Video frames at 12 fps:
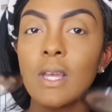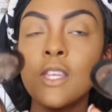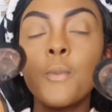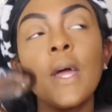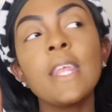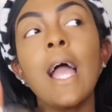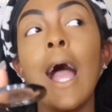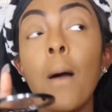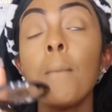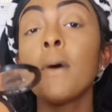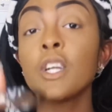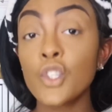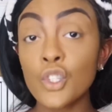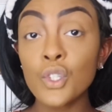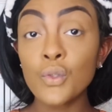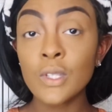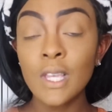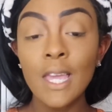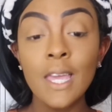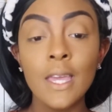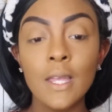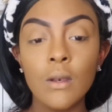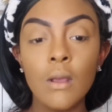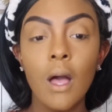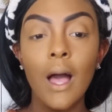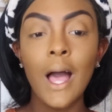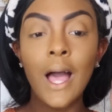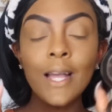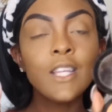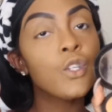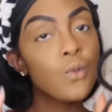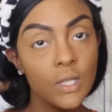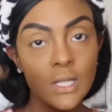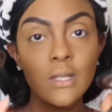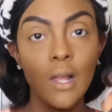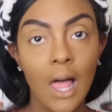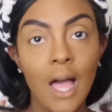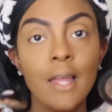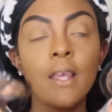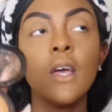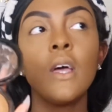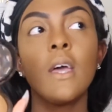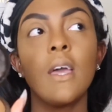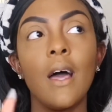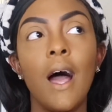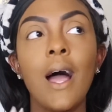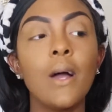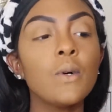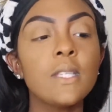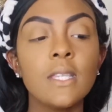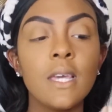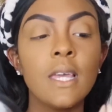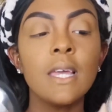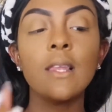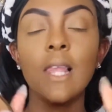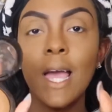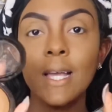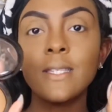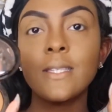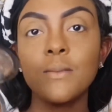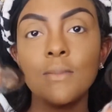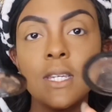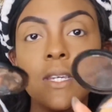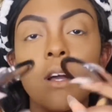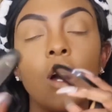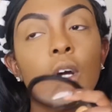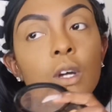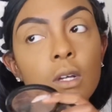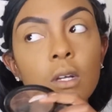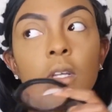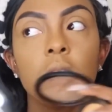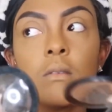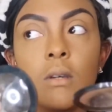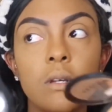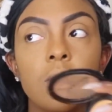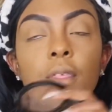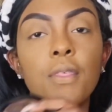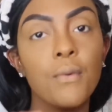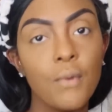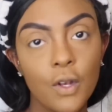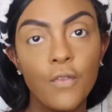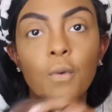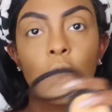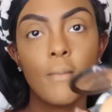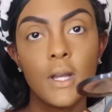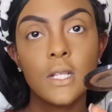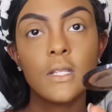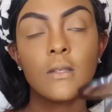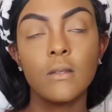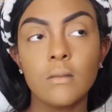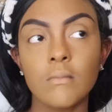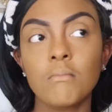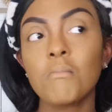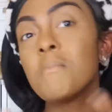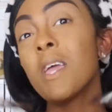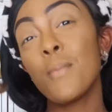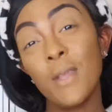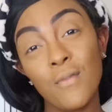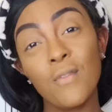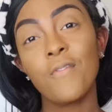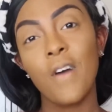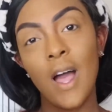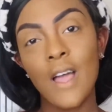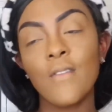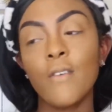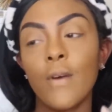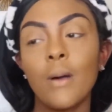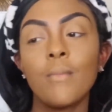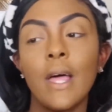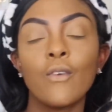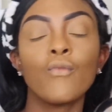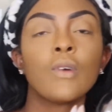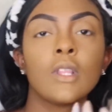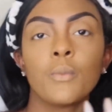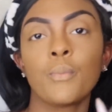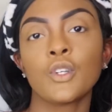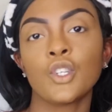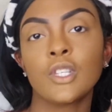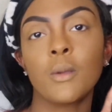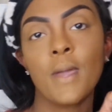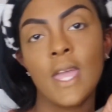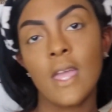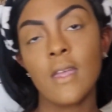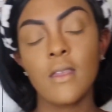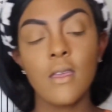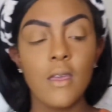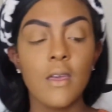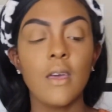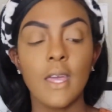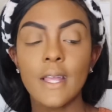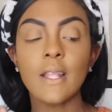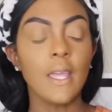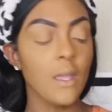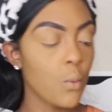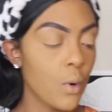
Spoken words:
depending on how much you use it, and I use this a lot. I would say it lasts me a good 3 to 4 months. Maybe even 5 if I'm like really pushing the pan. It